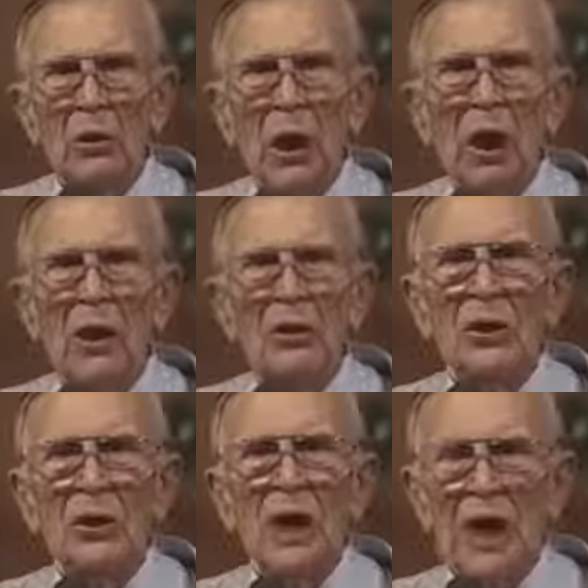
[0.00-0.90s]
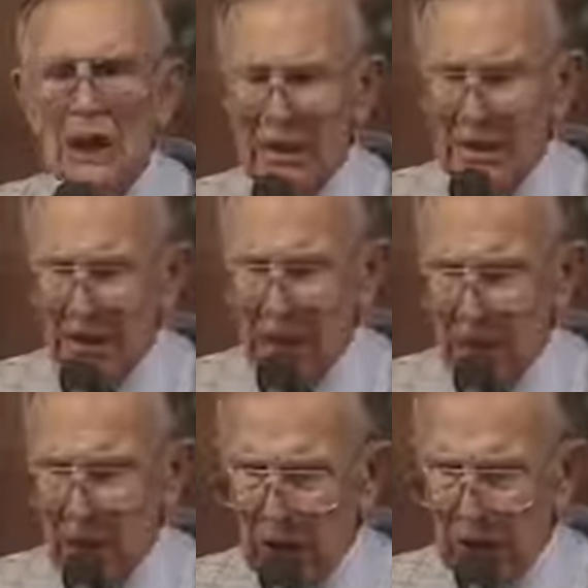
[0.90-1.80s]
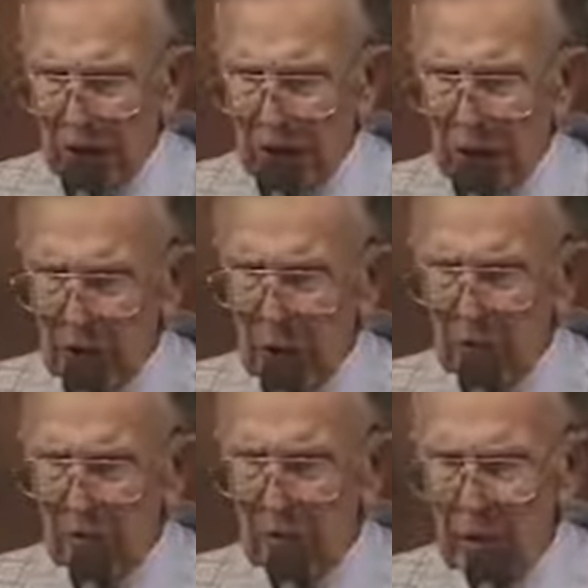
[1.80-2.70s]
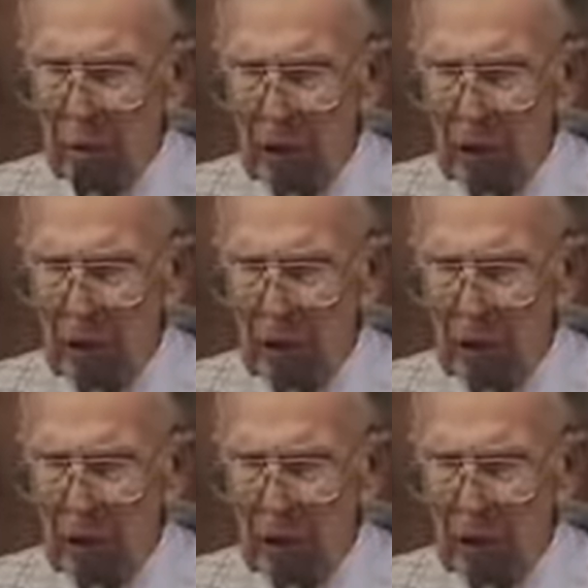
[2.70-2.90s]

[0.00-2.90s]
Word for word: the ground today that God doesn't love.